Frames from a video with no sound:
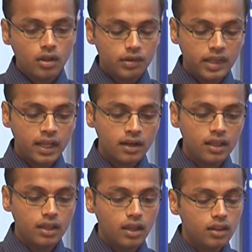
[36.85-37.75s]

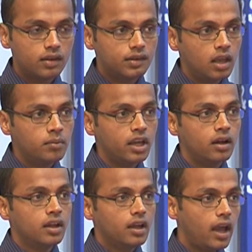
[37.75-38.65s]
Secondly, in the same
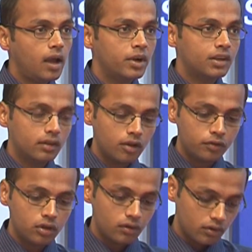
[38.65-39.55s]
year, amidst the